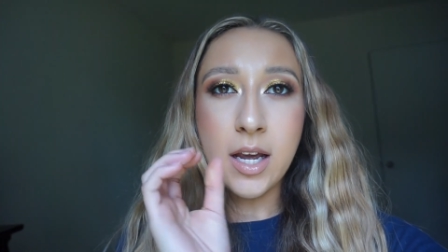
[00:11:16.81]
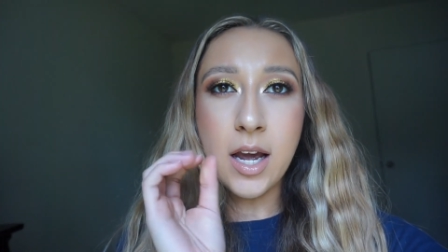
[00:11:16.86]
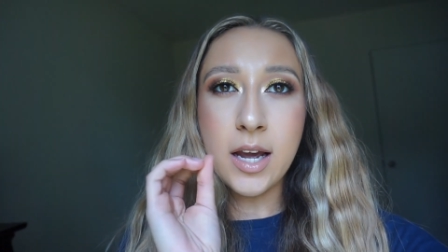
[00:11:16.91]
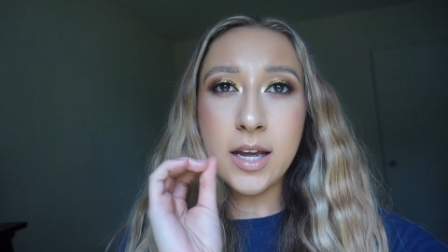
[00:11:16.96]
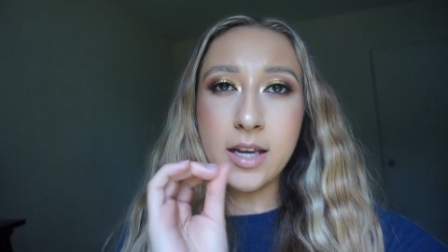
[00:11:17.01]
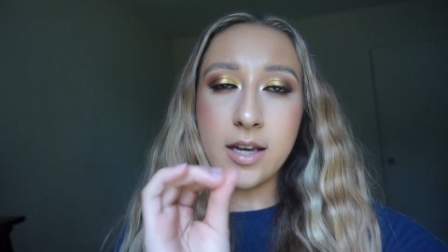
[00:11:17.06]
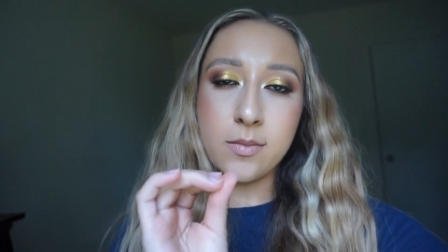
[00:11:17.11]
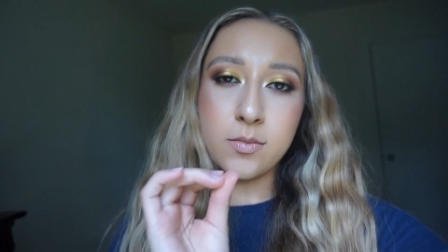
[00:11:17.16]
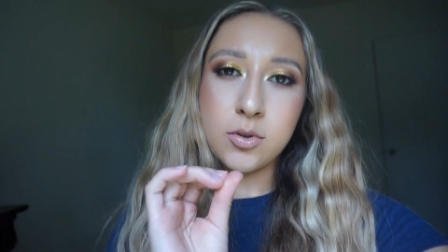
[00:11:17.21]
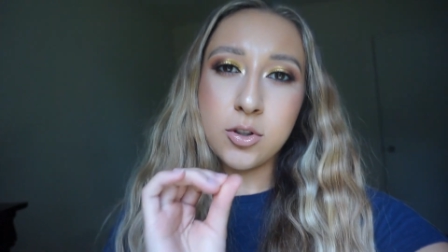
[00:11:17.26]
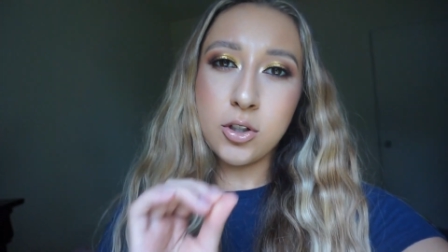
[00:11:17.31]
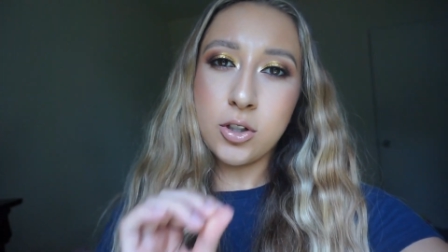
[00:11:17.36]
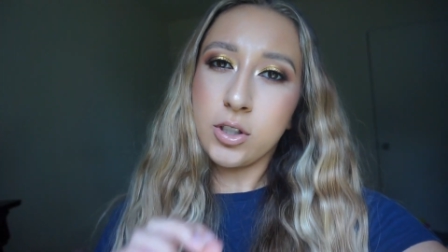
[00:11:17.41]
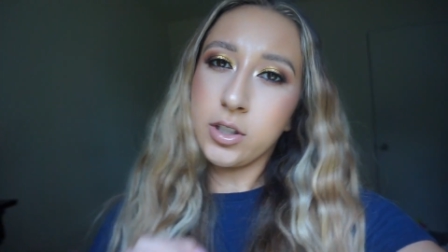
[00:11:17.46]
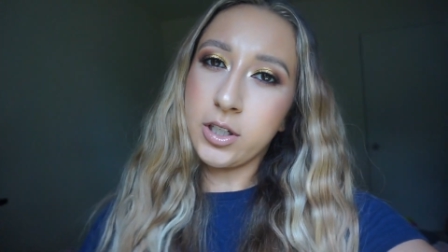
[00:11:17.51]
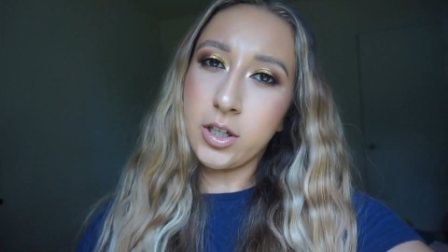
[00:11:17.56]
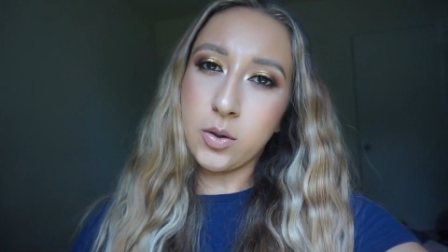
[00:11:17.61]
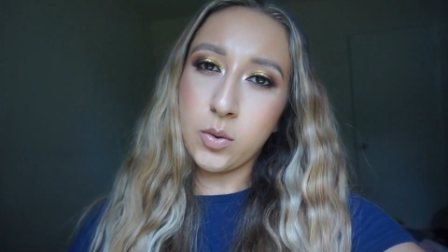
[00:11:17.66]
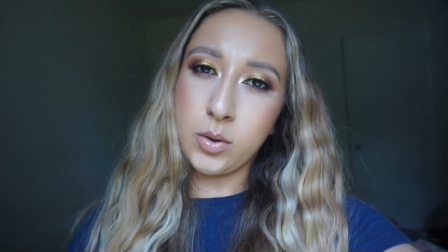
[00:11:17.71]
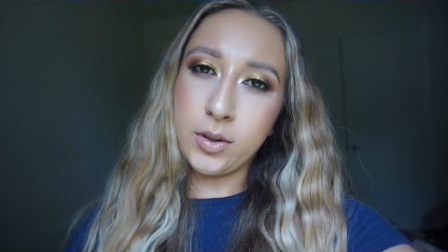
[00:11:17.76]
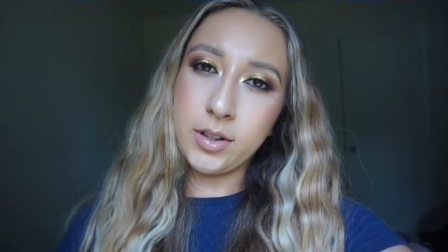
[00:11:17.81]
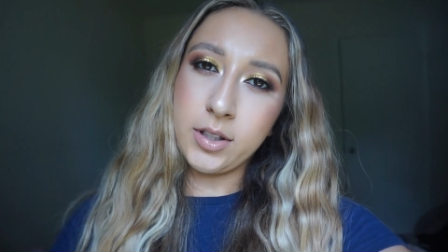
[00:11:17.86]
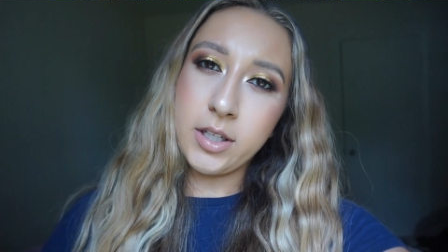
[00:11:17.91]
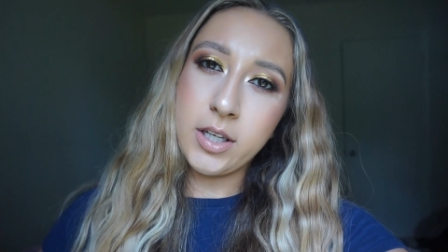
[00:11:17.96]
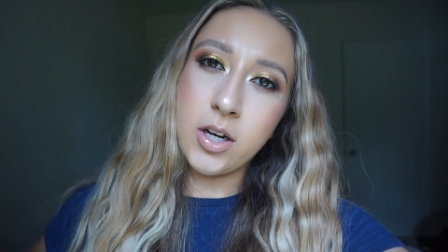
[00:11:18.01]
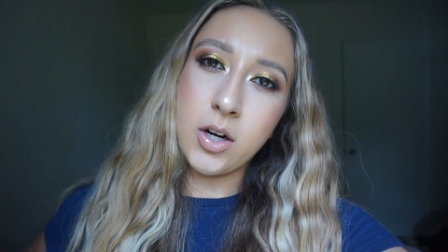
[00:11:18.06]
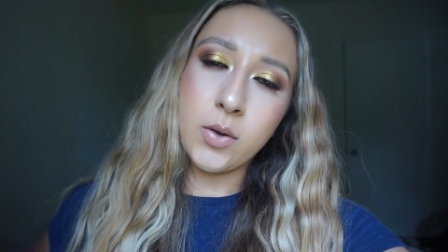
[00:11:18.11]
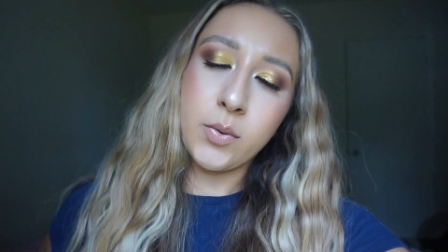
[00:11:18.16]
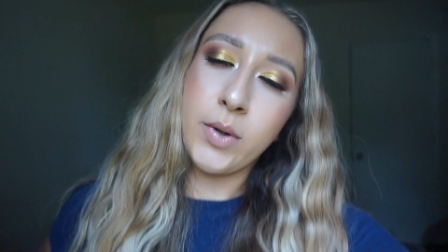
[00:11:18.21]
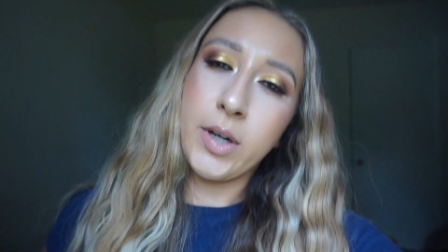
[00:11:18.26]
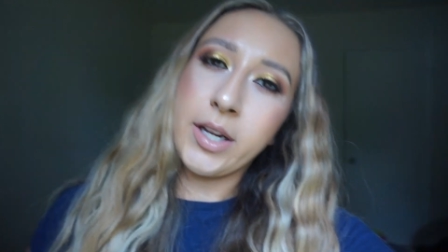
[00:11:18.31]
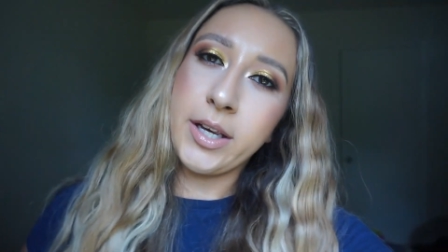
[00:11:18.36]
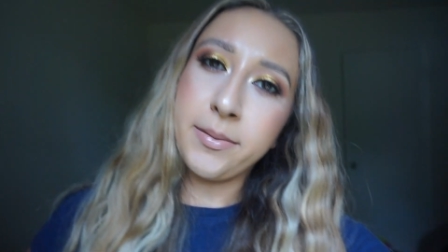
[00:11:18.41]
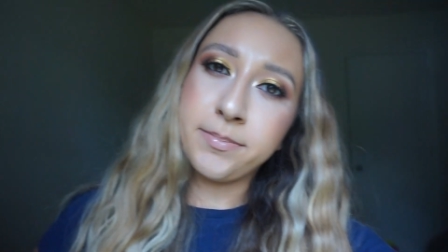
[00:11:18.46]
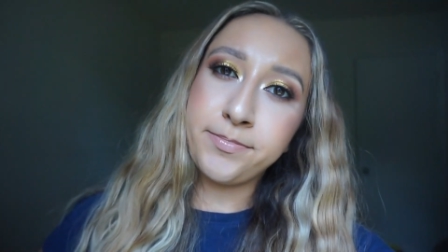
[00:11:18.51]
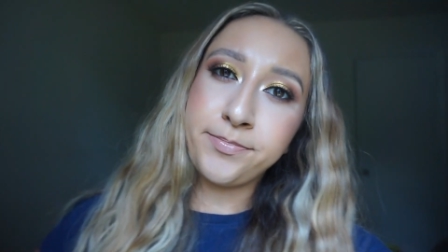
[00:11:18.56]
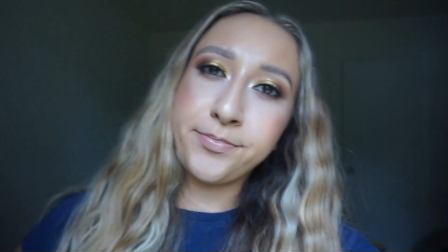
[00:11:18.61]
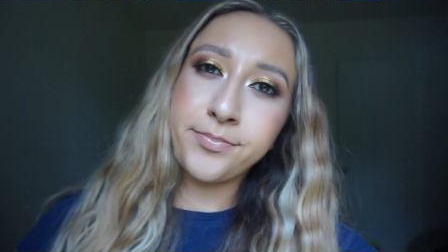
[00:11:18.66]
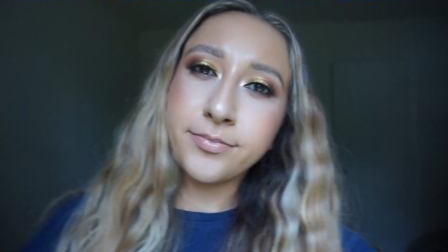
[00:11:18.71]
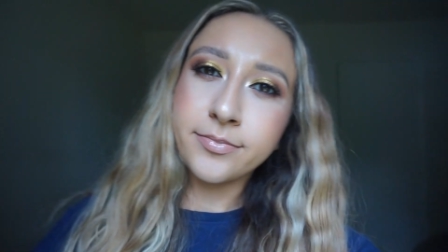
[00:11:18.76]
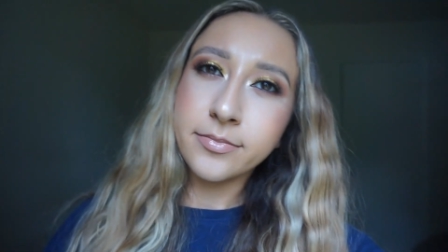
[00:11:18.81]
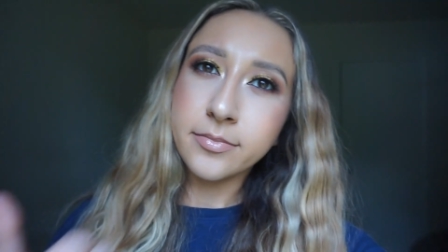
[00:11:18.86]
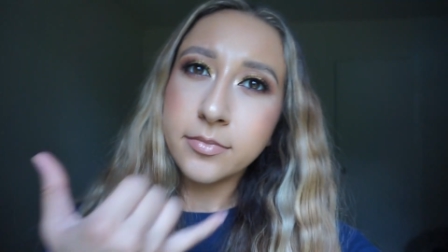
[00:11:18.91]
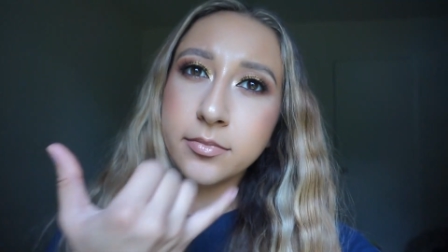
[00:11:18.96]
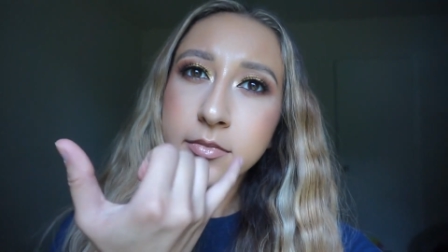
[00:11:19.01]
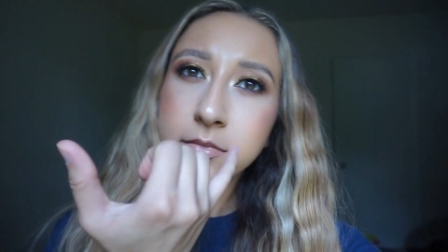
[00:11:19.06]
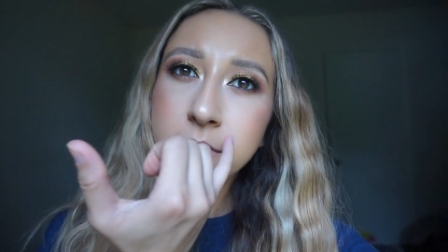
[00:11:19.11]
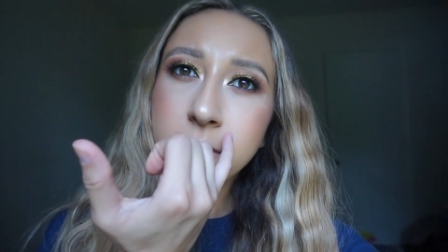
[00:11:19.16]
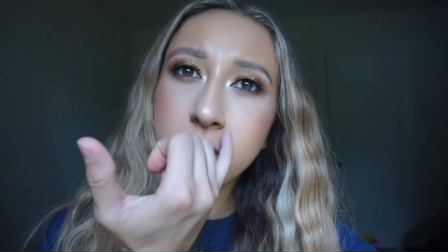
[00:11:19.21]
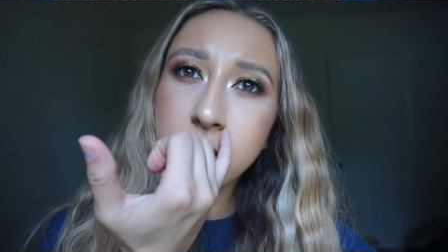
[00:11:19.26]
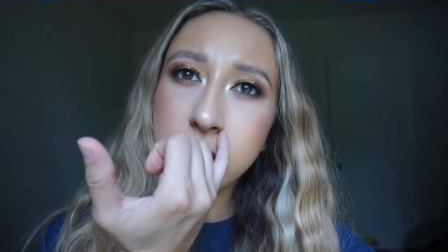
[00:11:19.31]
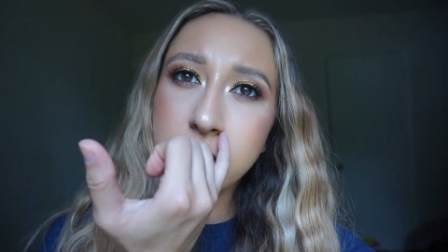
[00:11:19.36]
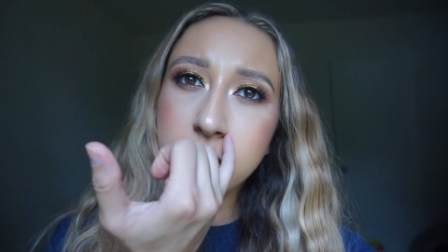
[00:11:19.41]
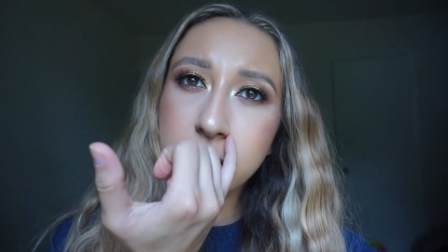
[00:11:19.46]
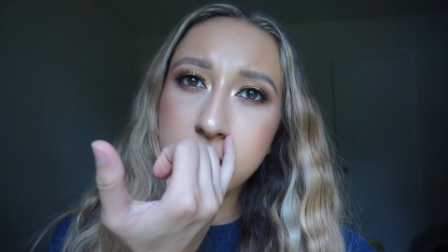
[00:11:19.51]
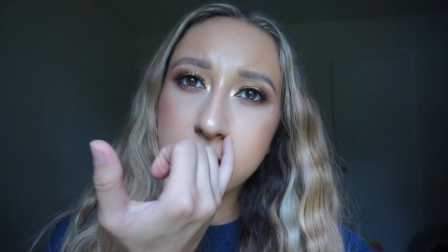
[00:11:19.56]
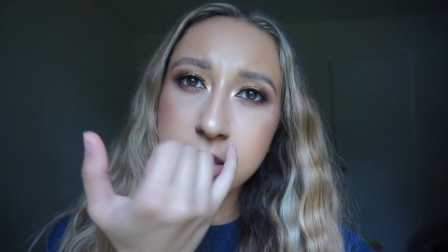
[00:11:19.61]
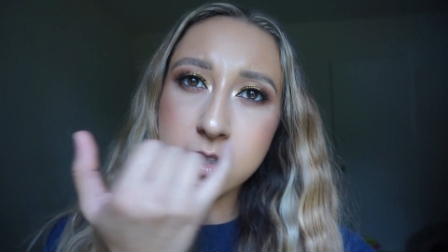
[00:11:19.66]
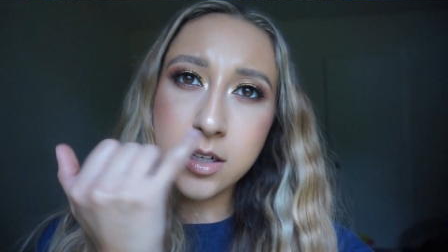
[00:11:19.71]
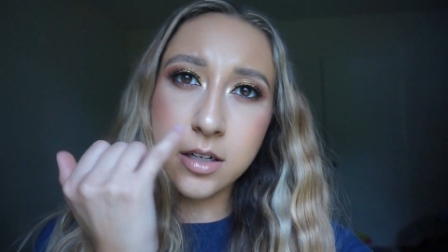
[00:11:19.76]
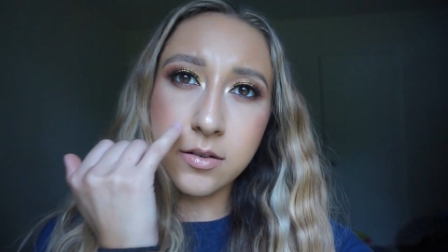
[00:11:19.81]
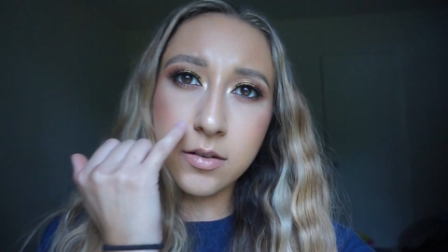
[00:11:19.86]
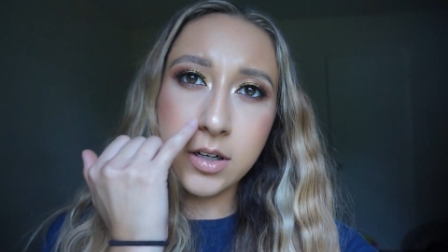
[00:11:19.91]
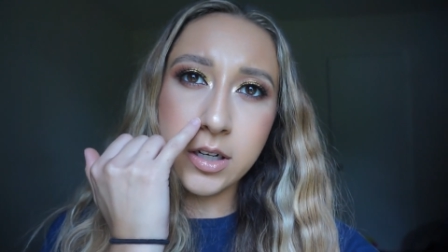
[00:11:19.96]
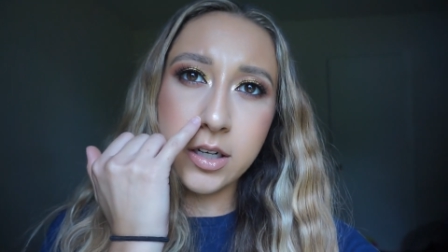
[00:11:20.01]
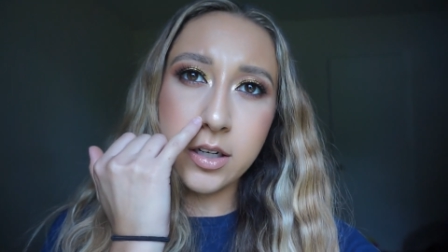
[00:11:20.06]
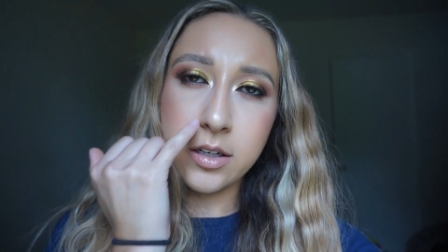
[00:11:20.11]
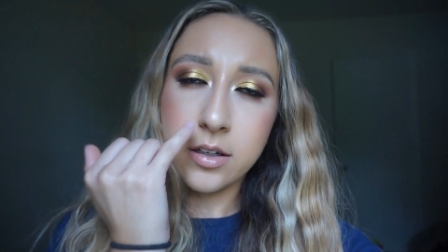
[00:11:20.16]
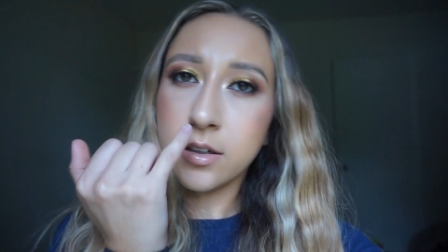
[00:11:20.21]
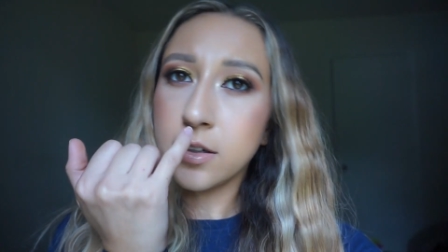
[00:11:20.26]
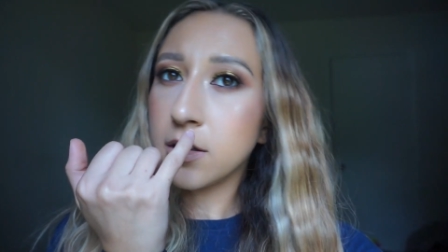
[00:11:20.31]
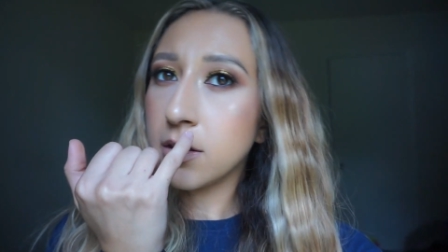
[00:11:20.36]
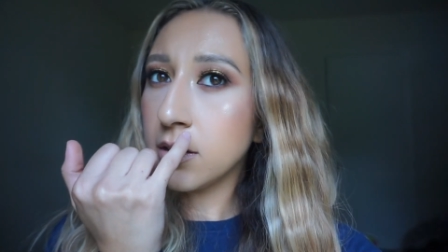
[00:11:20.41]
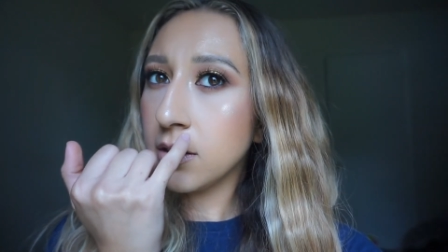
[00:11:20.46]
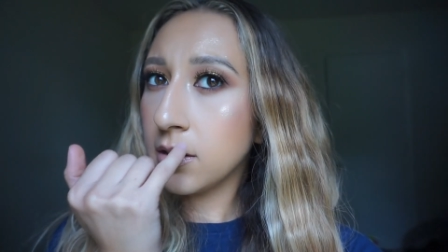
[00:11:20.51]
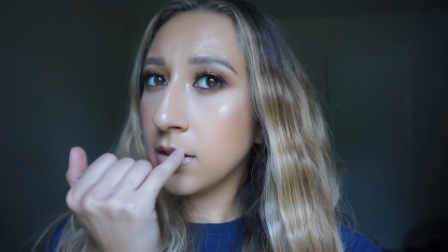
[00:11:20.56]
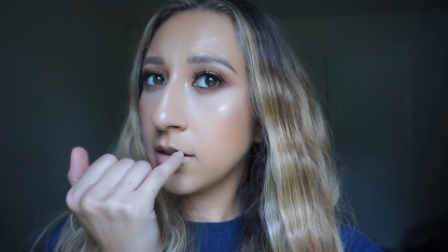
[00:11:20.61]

I am starting to get oily already, and the inside right here